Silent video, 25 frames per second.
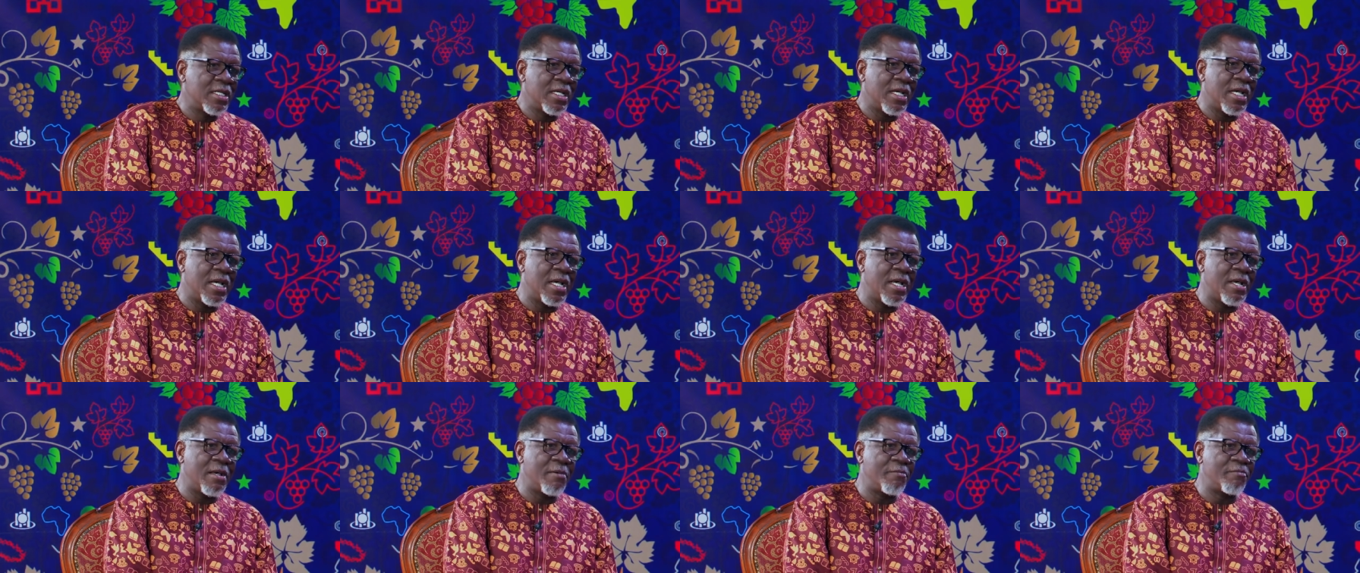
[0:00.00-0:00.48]

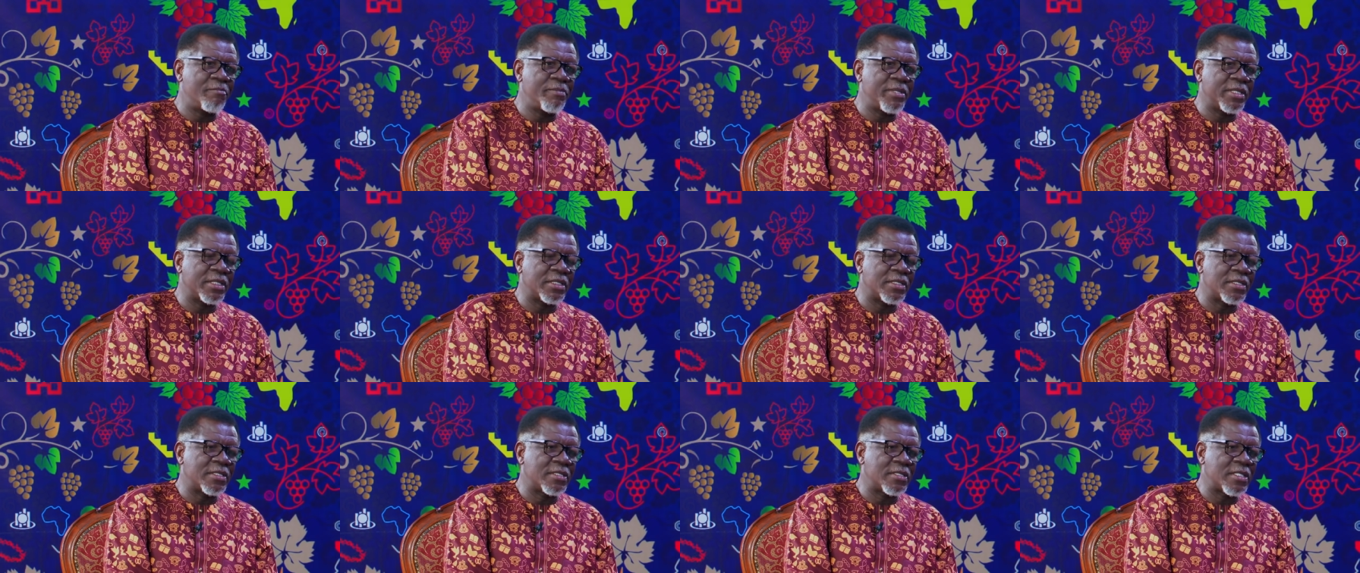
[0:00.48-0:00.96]

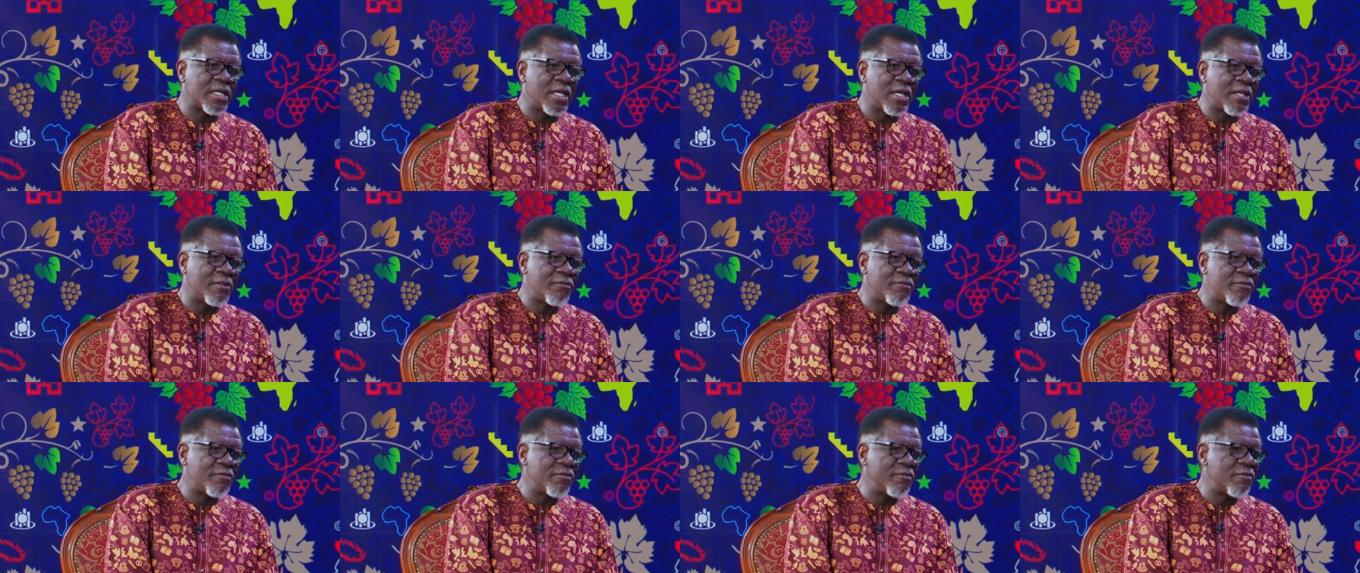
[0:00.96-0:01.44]
but
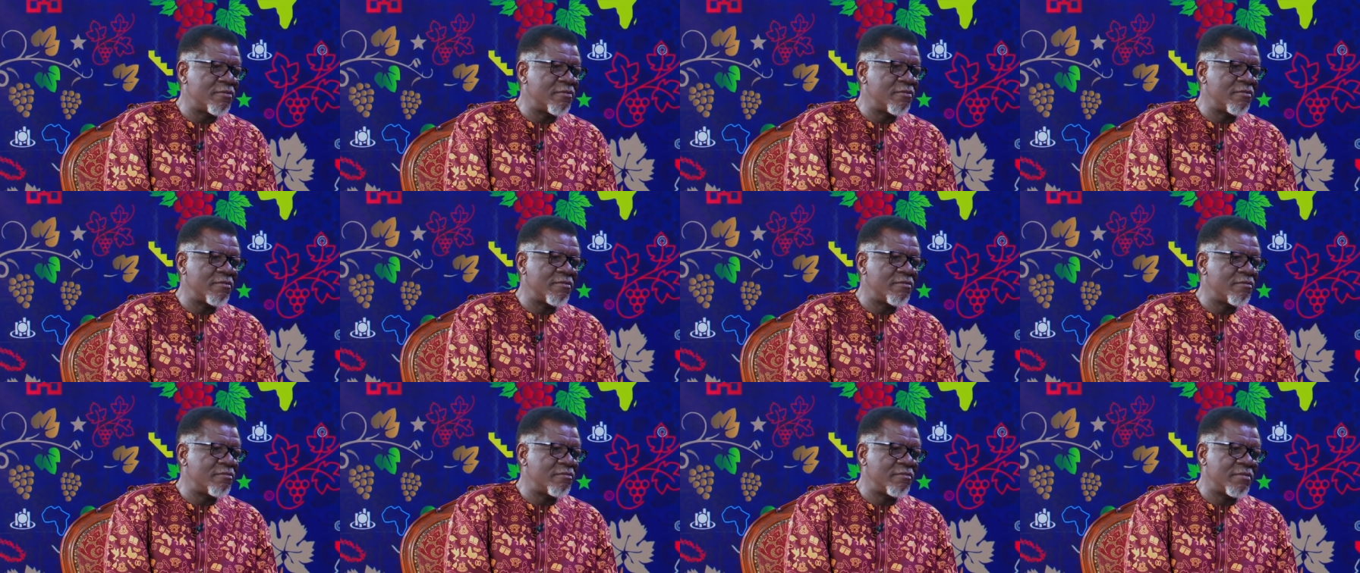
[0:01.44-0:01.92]

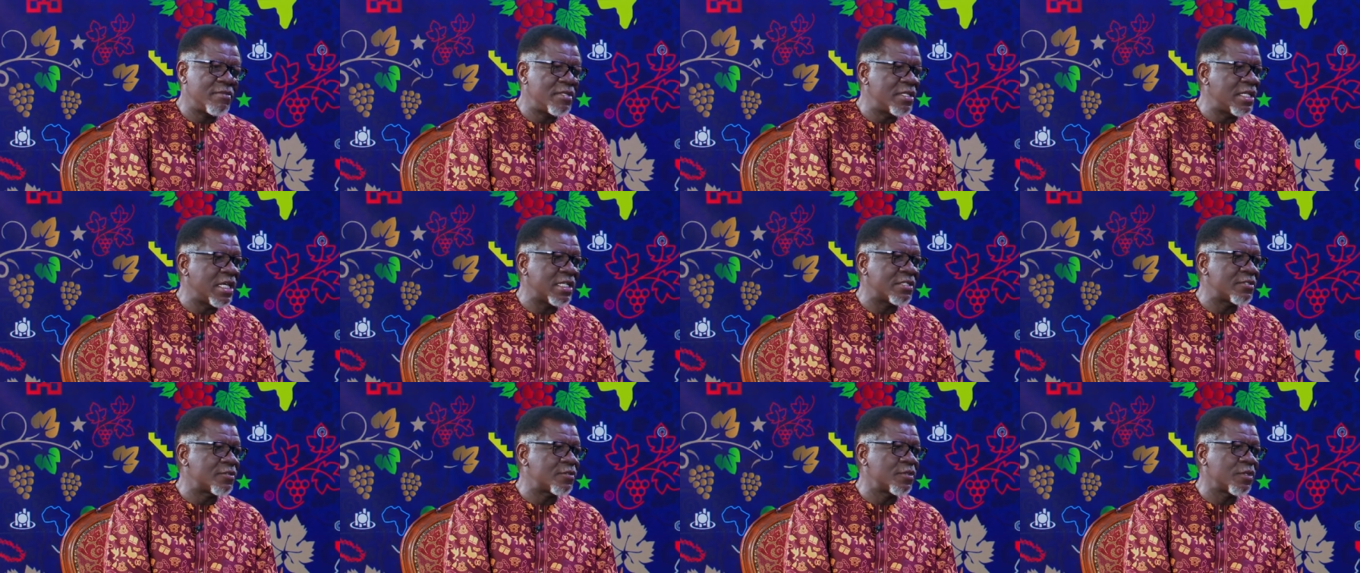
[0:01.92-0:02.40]

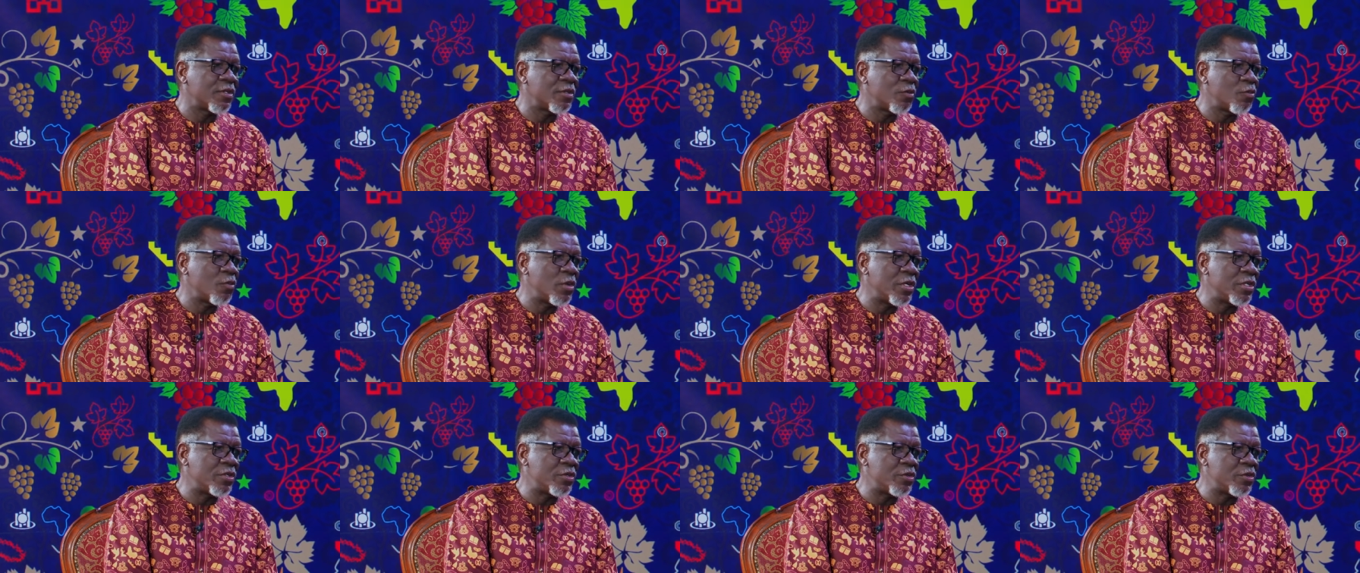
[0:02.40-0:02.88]
that's not the
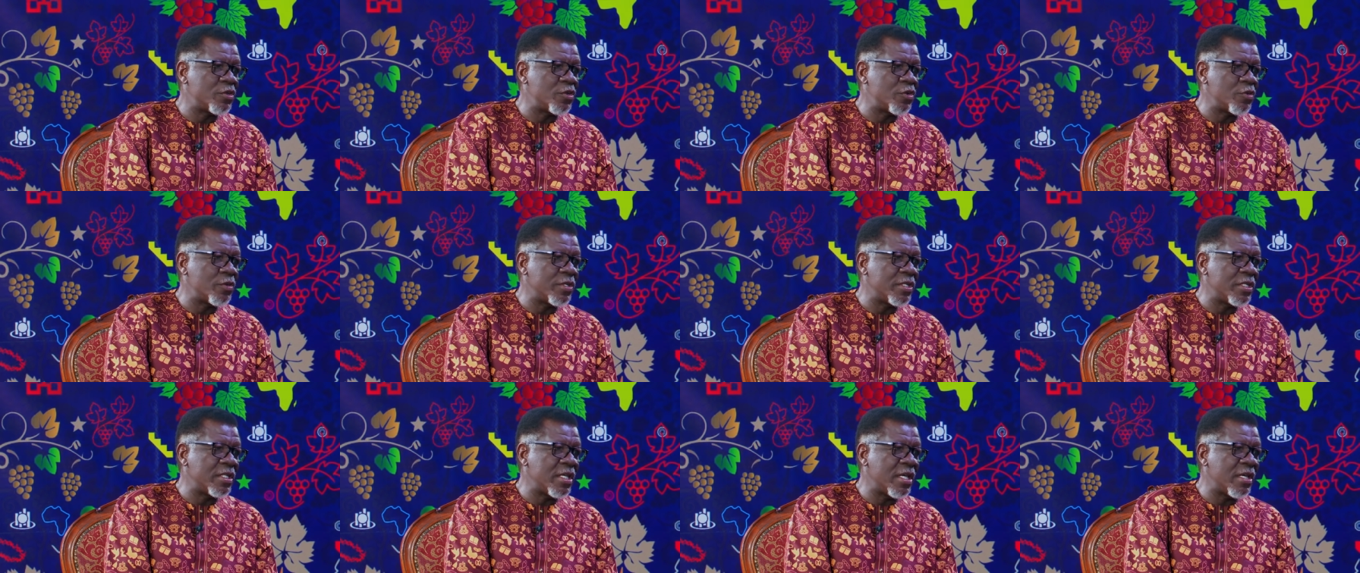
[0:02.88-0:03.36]
way to
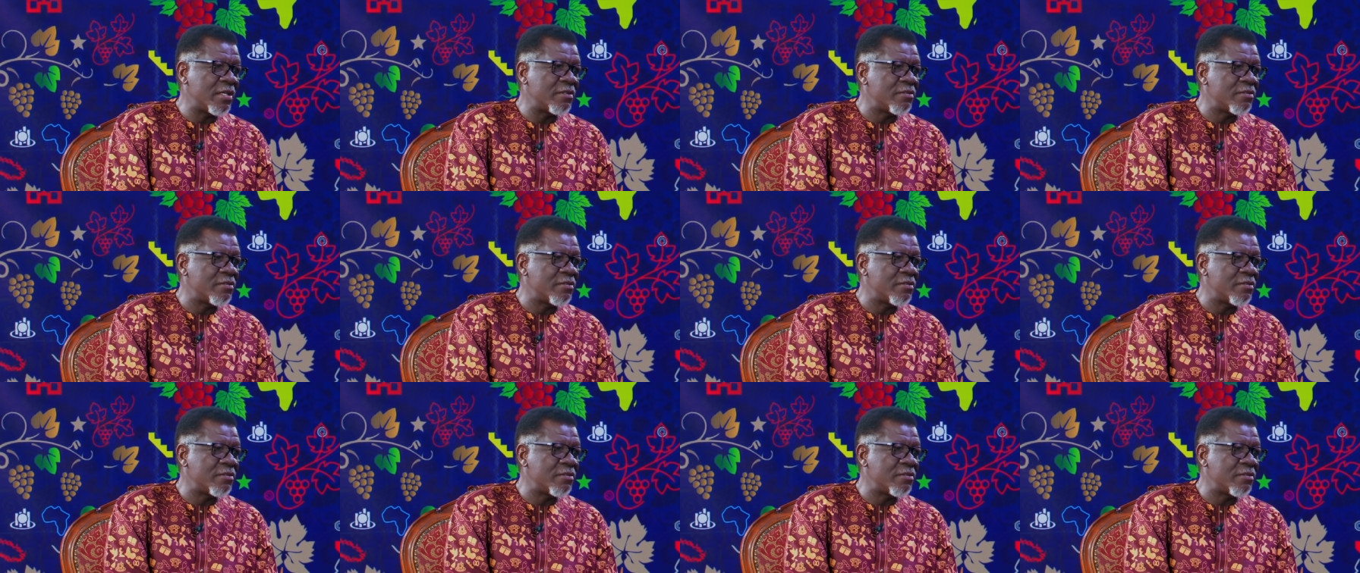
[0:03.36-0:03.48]
do it.